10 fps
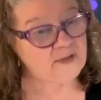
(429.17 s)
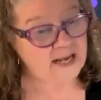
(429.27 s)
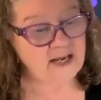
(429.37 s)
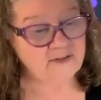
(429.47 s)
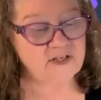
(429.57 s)

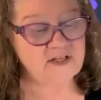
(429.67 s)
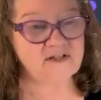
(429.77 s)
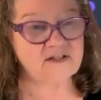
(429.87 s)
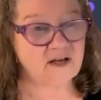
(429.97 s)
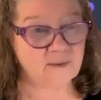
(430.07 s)
and yet
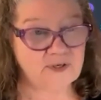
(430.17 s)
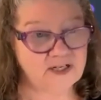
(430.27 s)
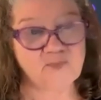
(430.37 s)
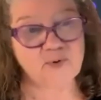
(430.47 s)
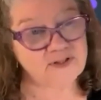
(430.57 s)
these
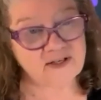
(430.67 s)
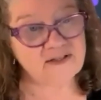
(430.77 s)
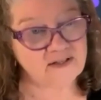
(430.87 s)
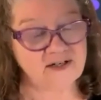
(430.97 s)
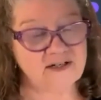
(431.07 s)
companies
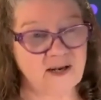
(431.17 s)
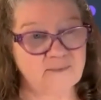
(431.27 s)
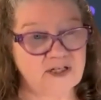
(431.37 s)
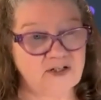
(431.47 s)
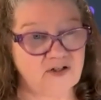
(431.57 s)
persist in
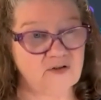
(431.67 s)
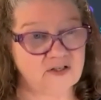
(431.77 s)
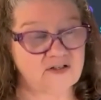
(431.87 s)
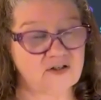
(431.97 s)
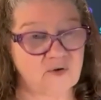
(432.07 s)
attempting to do this